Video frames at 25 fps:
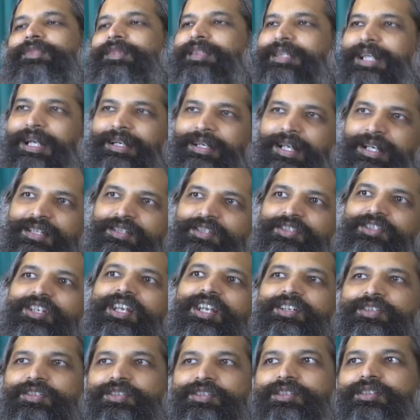That has
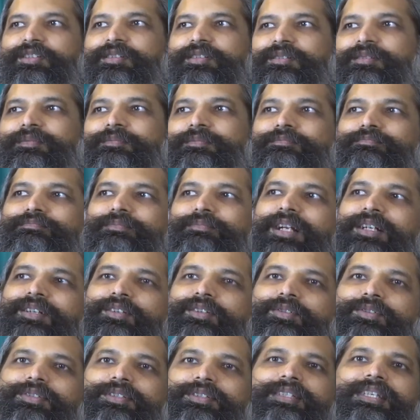changed.
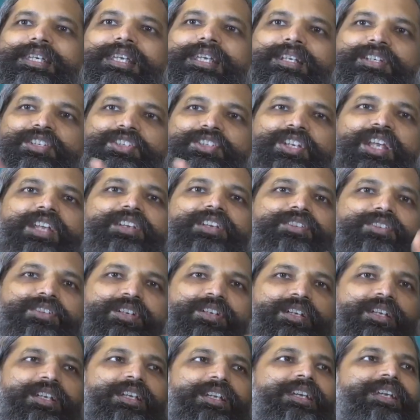But to see it change
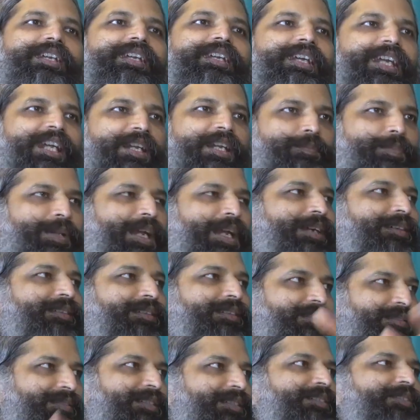in
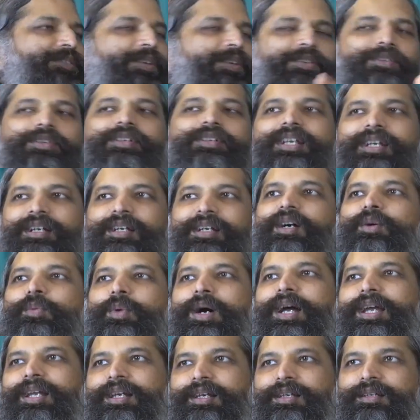practice is going to take a
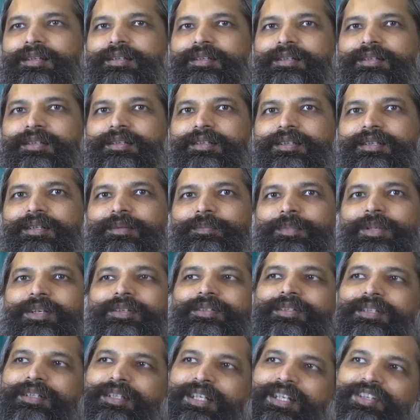while
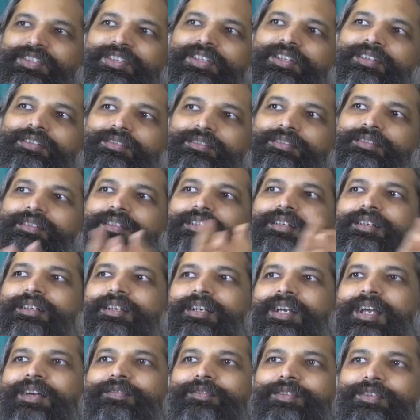because the teachers
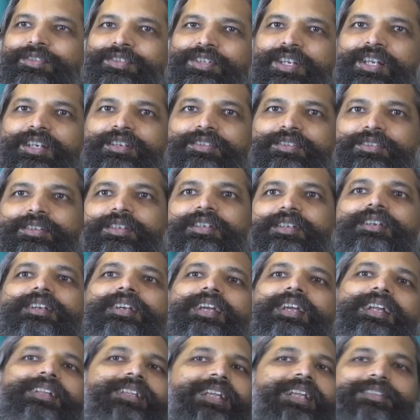have to change,
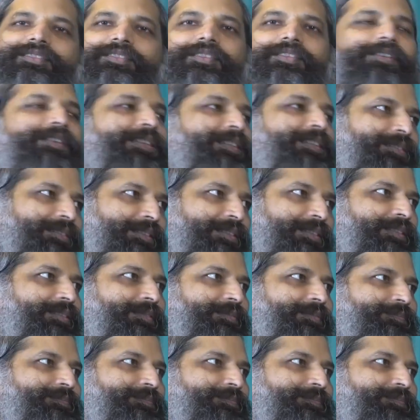and that's not easy.